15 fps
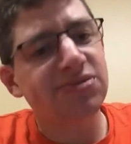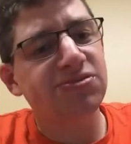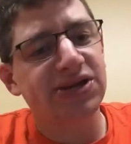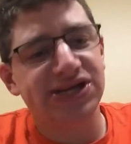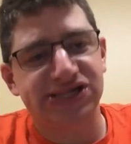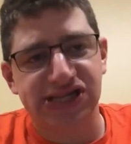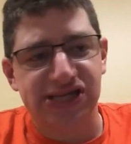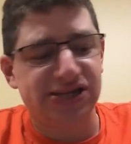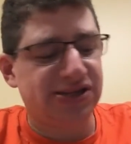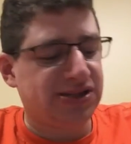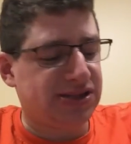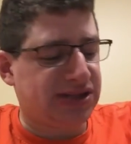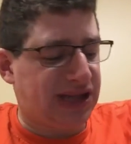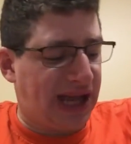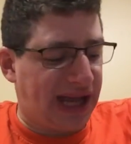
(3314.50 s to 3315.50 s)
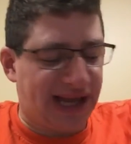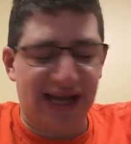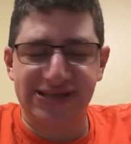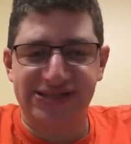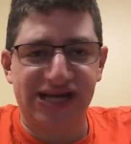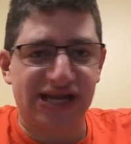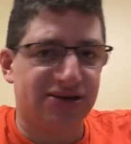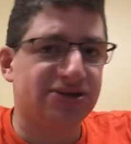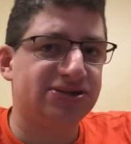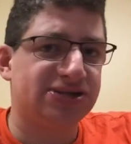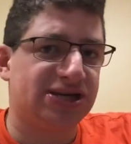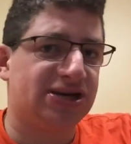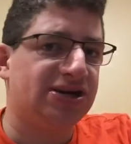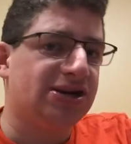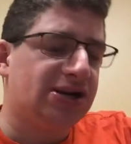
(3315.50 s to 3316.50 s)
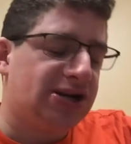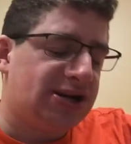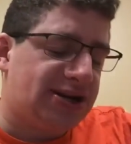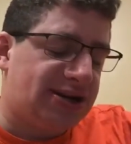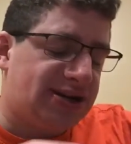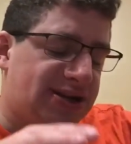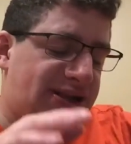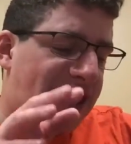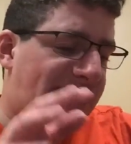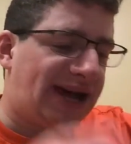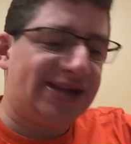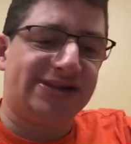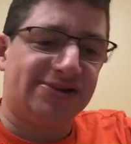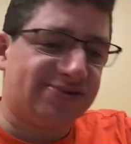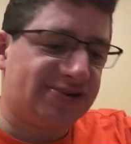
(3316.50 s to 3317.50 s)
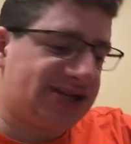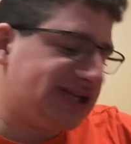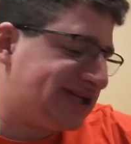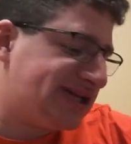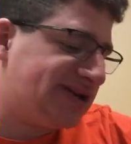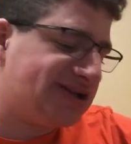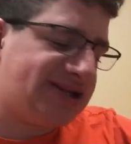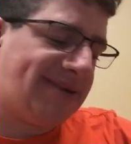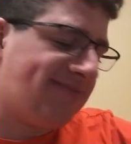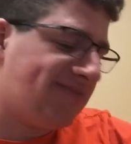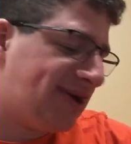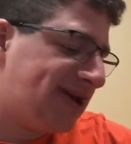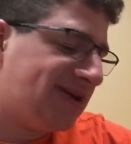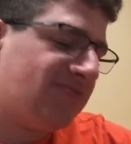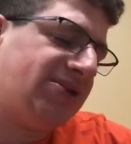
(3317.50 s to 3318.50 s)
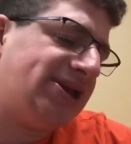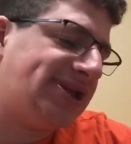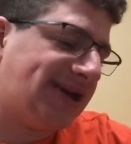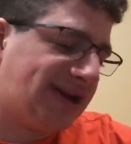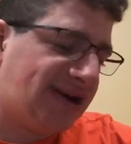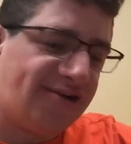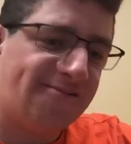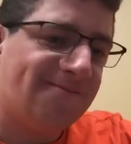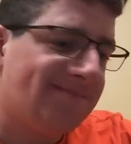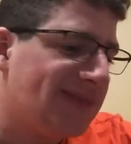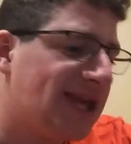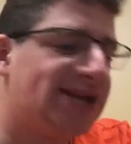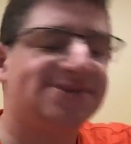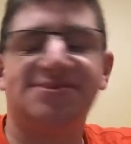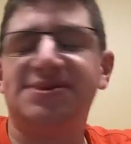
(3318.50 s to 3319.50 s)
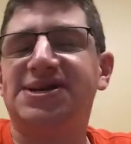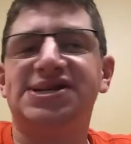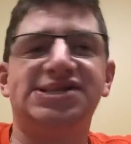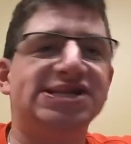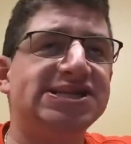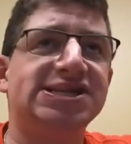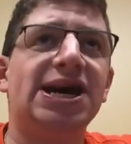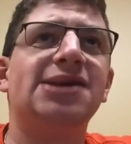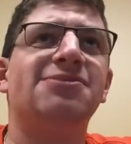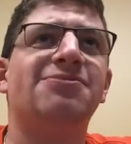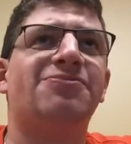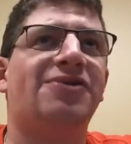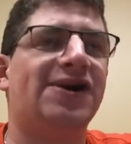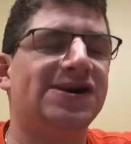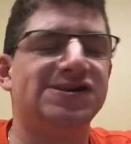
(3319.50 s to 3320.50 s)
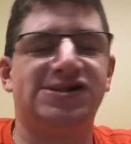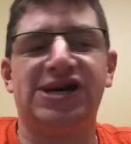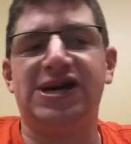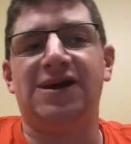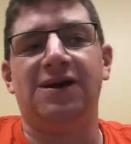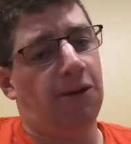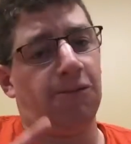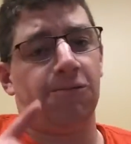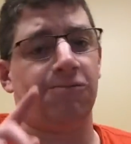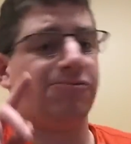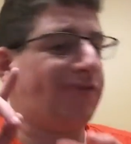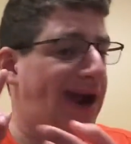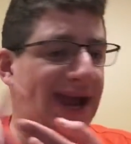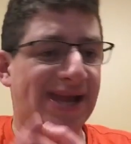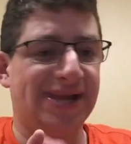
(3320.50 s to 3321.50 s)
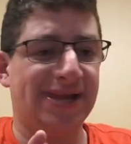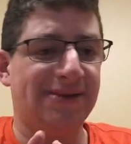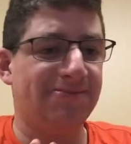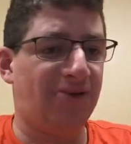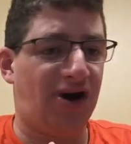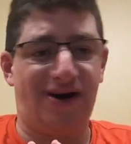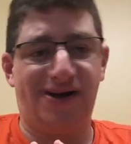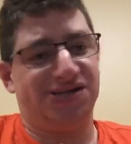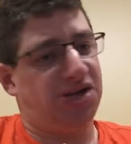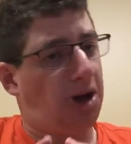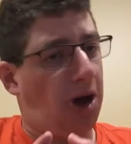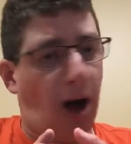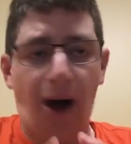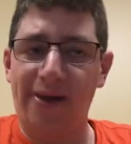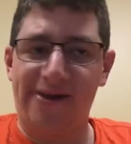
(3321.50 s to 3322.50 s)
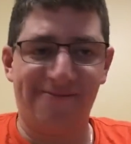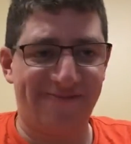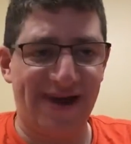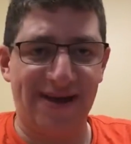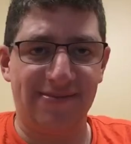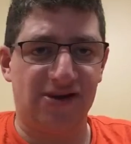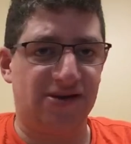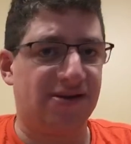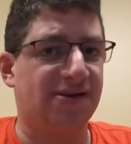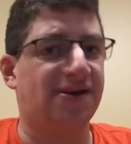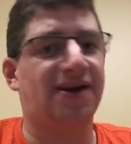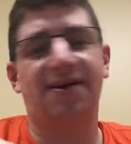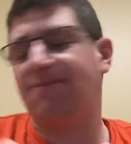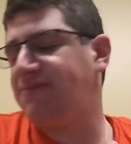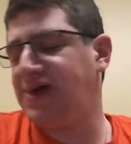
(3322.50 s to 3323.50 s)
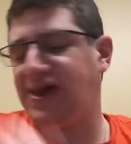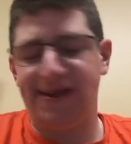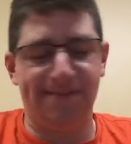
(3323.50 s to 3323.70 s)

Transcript: that I don't consider Tom Brady to be the GOAT is because he's had players like Randy Moss, Hall of Famer, play in New England, Wes Welker,